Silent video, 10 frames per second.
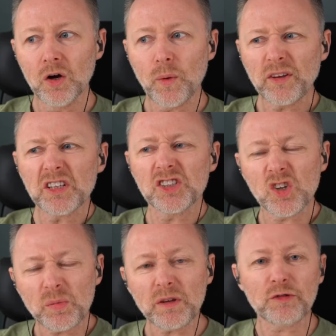Why don't you
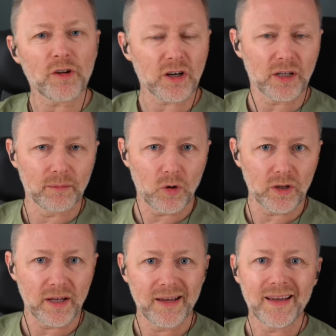stop your fucking
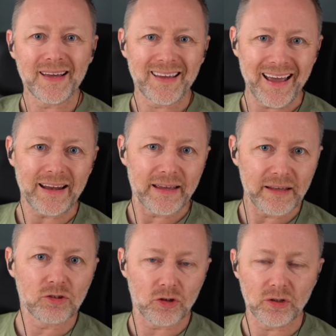moan and get the
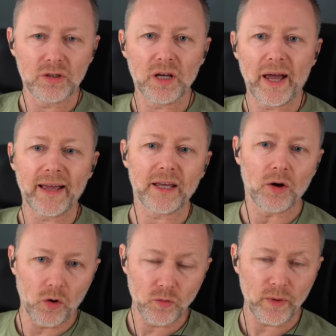head down and
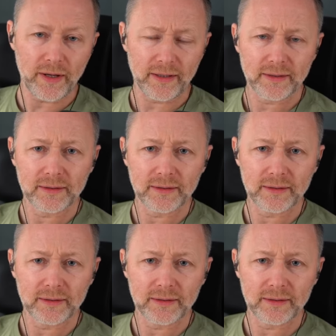get on with it?